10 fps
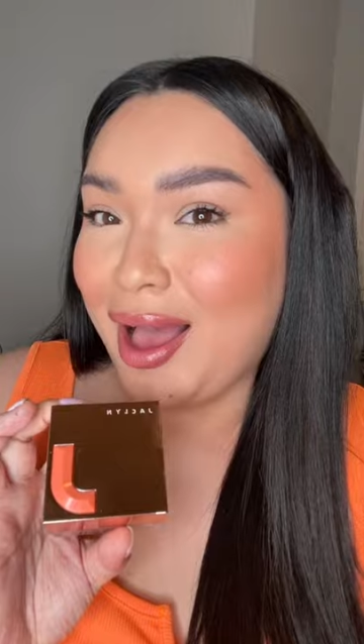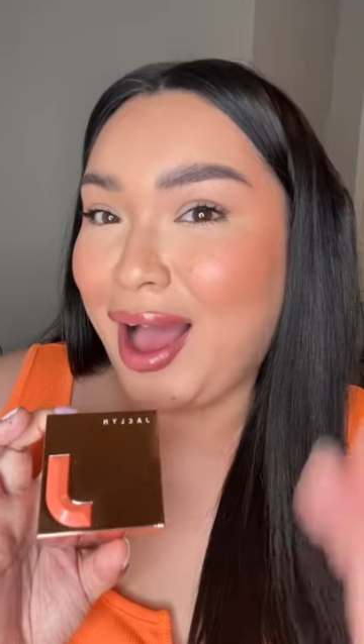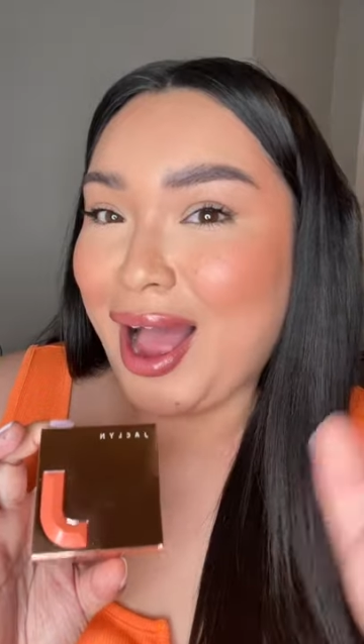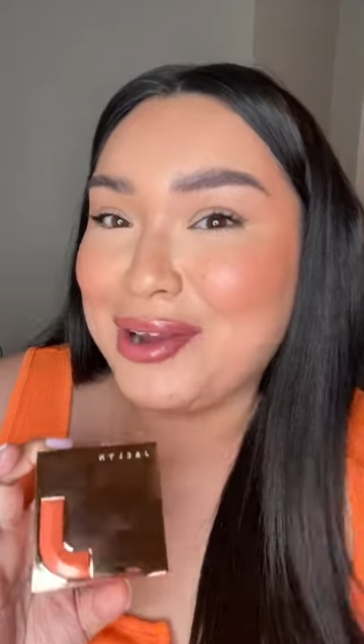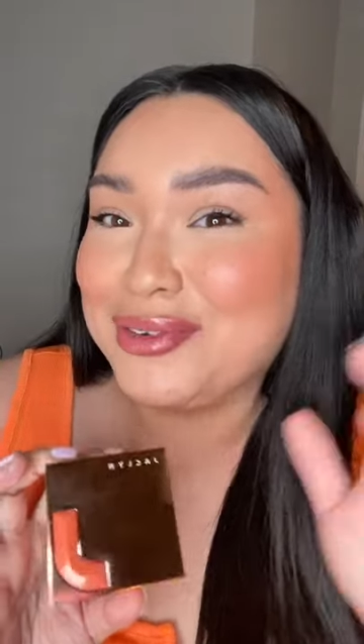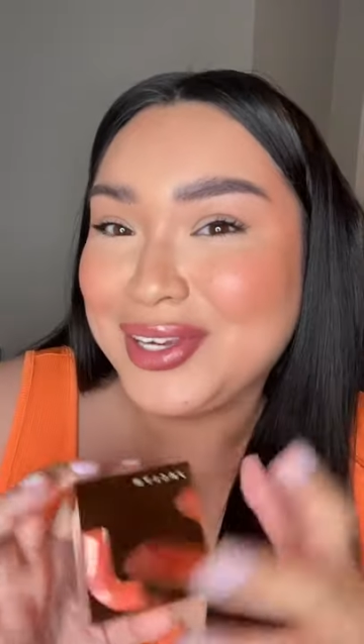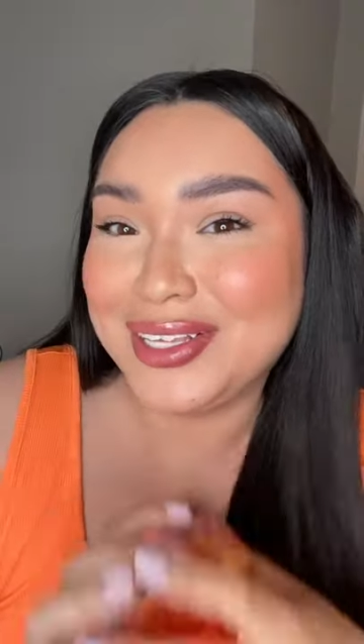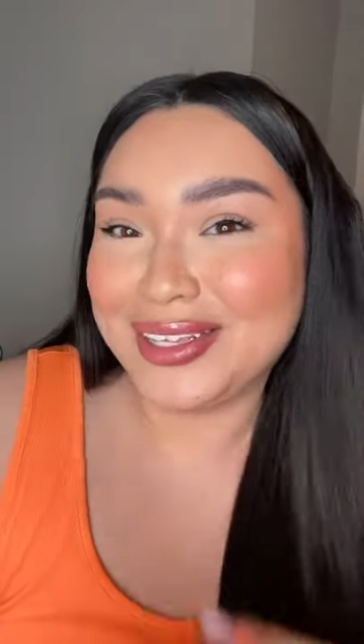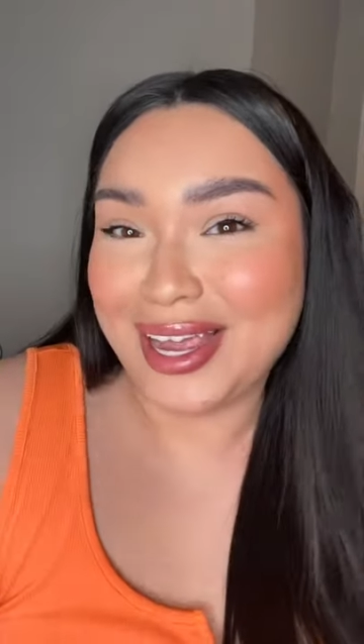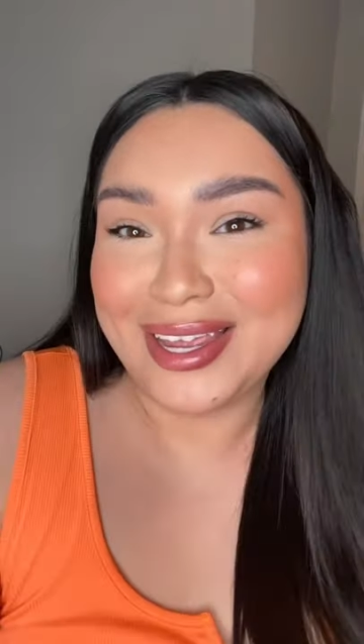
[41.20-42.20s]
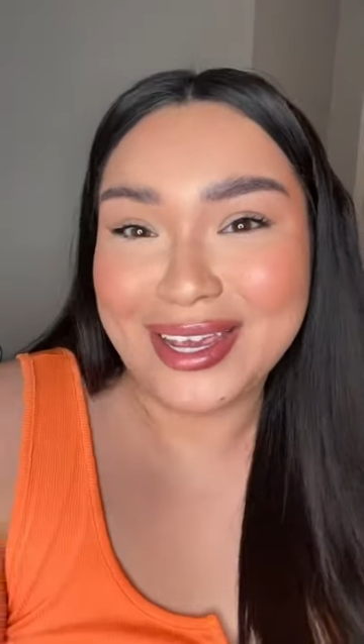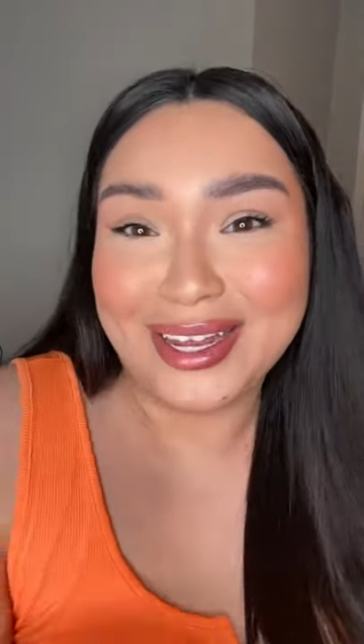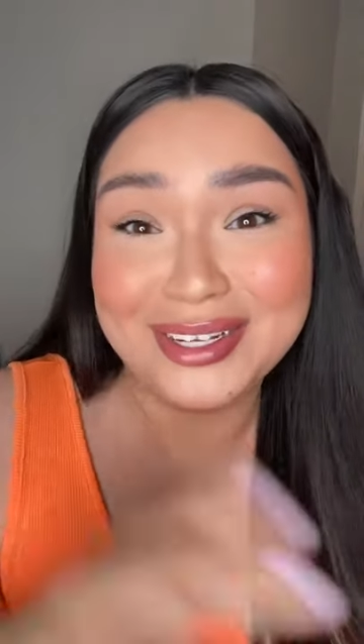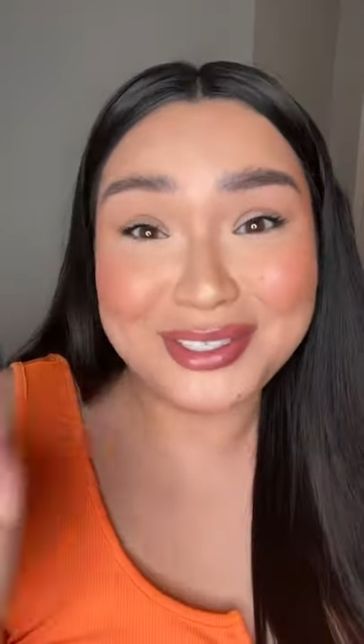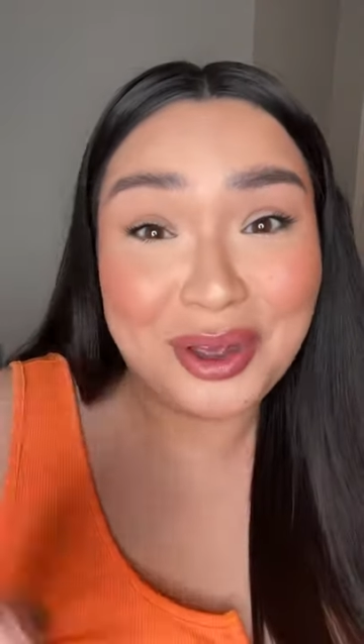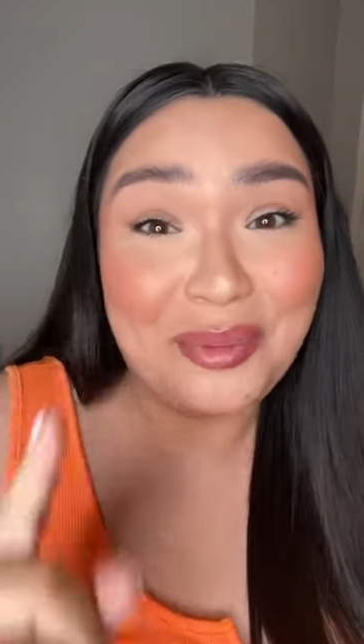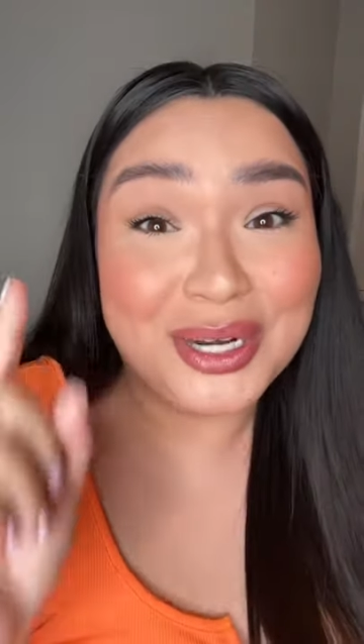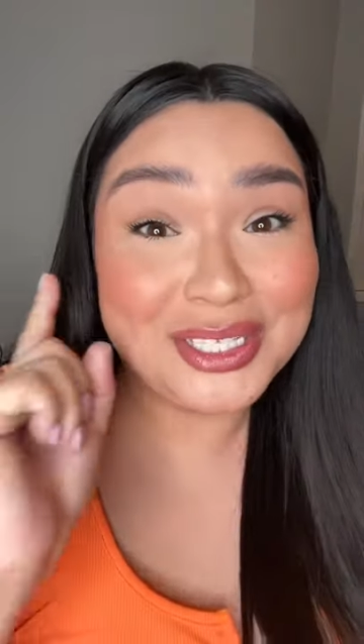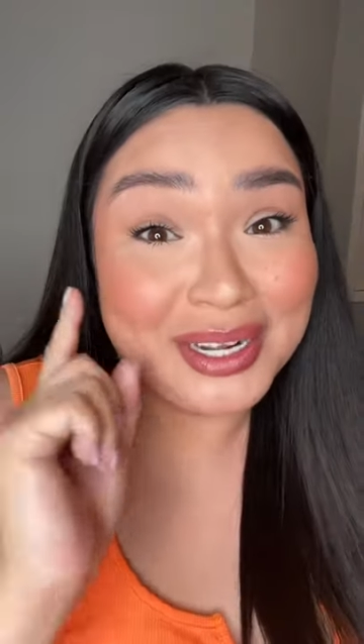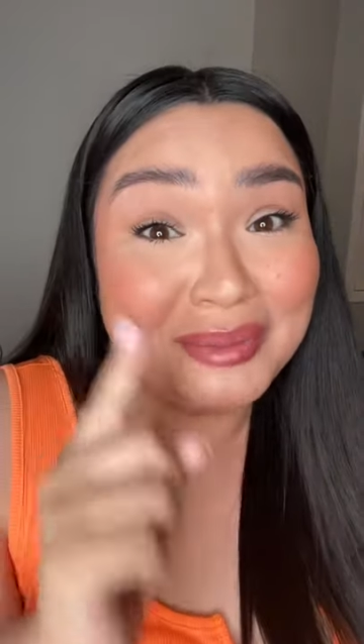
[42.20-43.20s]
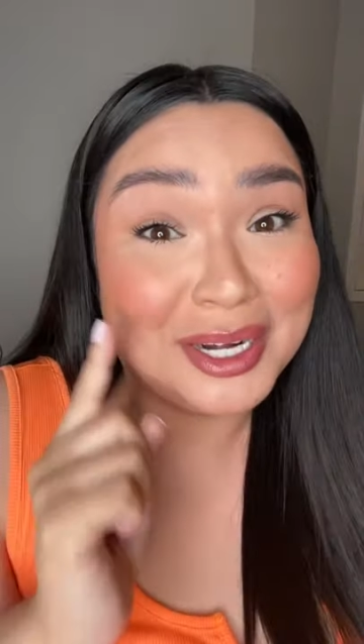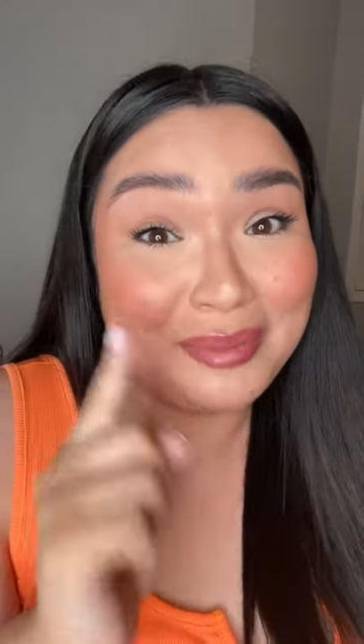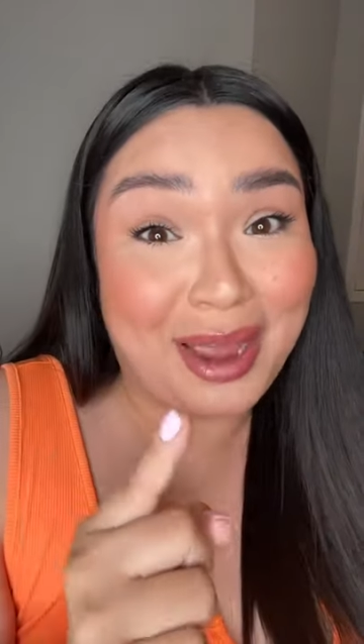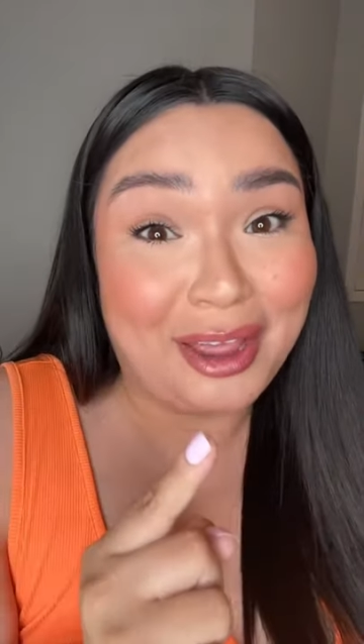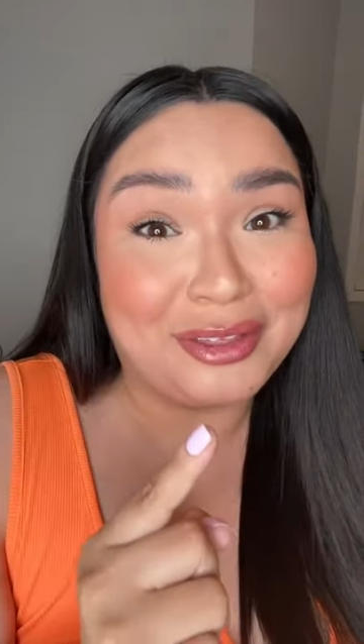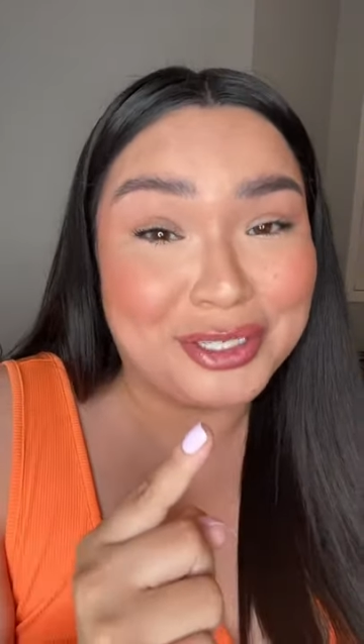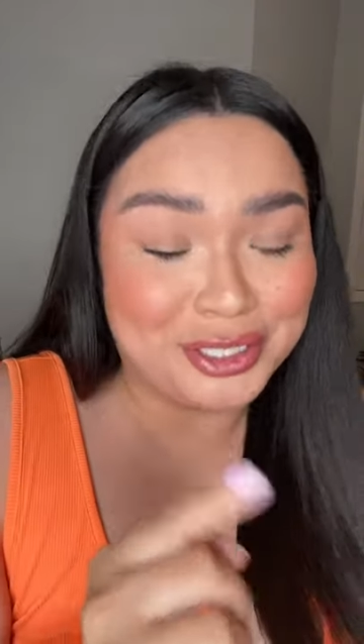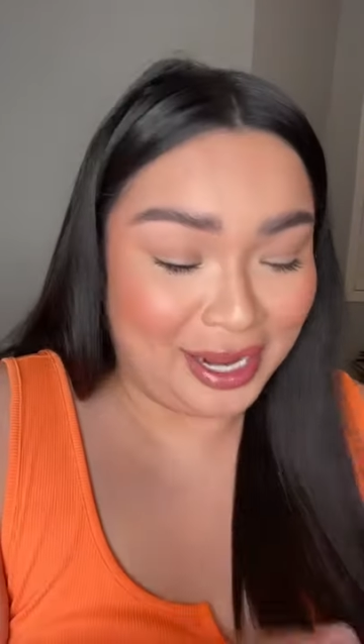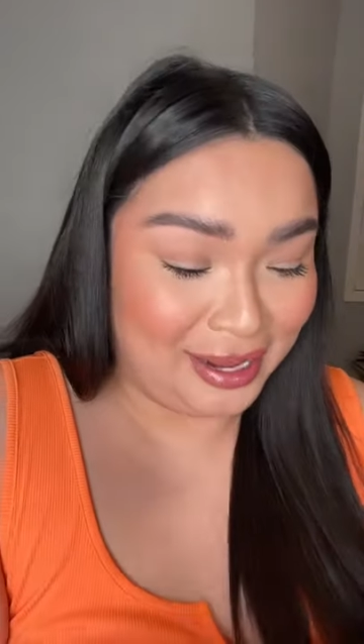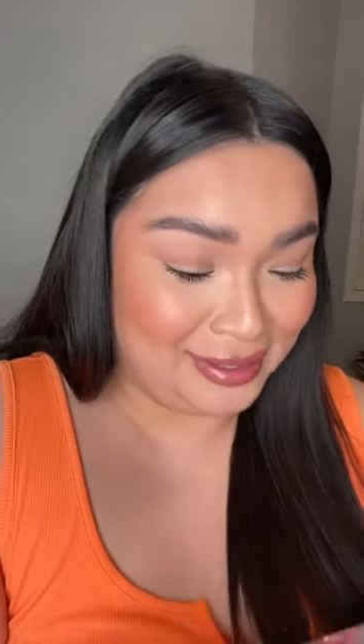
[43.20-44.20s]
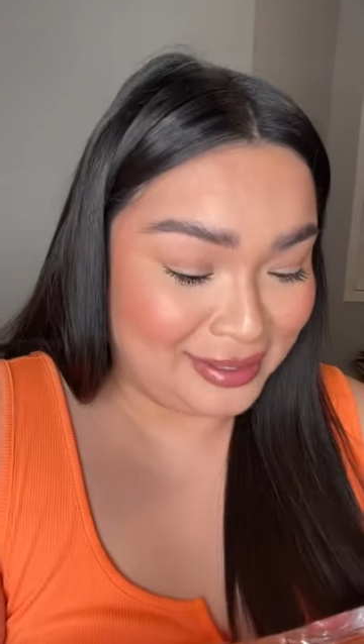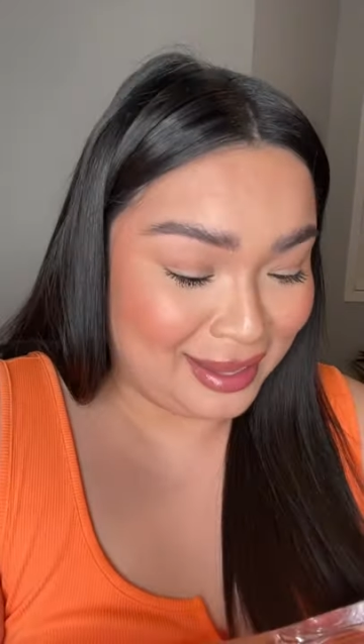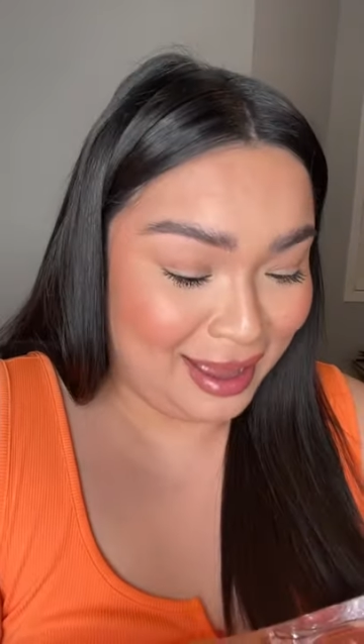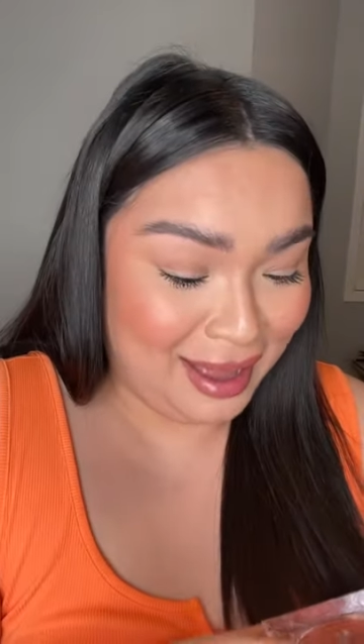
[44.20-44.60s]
I really like it so much that I'm gonna buy other shades.